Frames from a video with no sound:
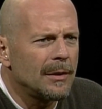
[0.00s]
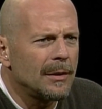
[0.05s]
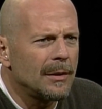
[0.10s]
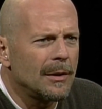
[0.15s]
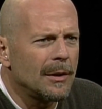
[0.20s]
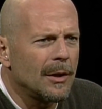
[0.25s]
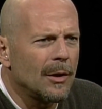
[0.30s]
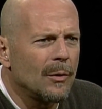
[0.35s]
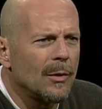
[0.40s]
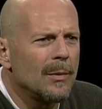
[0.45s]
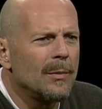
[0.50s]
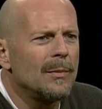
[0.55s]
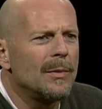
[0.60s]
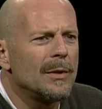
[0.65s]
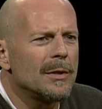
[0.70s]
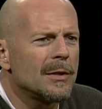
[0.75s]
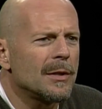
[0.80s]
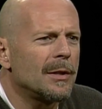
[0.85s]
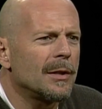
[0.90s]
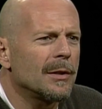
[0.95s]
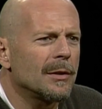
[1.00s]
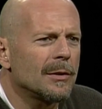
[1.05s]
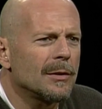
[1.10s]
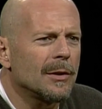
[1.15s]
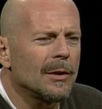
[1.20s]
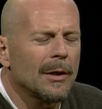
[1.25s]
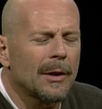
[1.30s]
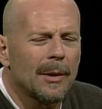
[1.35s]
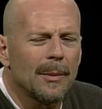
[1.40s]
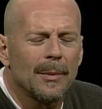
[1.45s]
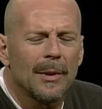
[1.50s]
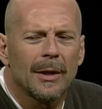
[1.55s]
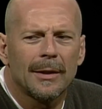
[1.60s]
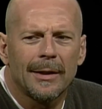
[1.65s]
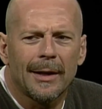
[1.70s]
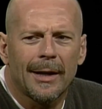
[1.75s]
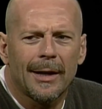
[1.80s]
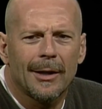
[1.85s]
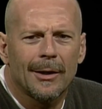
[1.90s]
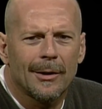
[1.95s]
you know, we'd be sitting here talking about
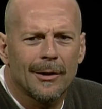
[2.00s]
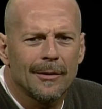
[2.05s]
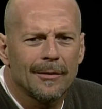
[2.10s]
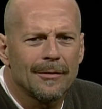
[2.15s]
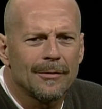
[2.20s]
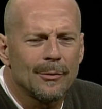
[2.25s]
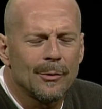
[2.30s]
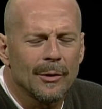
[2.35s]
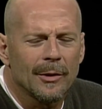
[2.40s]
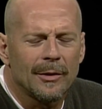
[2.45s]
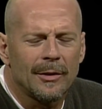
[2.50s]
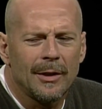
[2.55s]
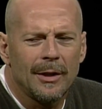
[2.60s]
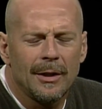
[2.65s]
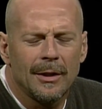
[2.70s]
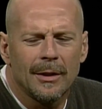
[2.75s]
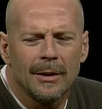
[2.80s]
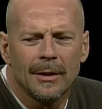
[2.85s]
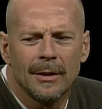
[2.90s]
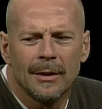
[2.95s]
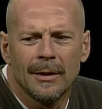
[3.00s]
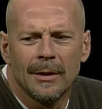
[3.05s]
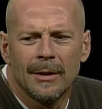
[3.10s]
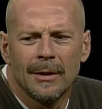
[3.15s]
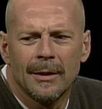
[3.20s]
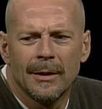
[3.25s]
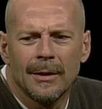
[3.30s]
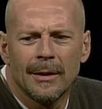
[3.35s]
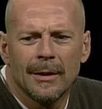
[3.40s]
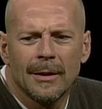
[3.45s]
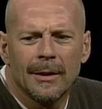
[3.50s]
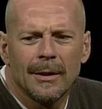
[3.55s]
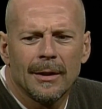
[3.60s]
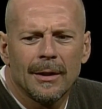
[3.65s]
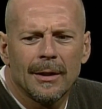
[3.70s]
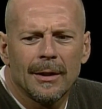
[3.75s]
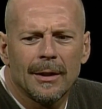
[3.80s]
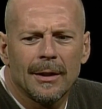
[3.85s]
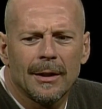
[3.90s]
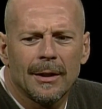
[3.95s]
Die Hard fourteen,
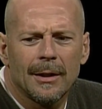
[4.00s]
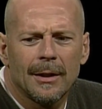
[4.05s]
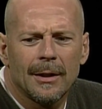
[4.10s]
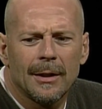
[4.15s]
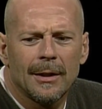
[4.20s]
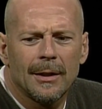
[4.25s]
uh,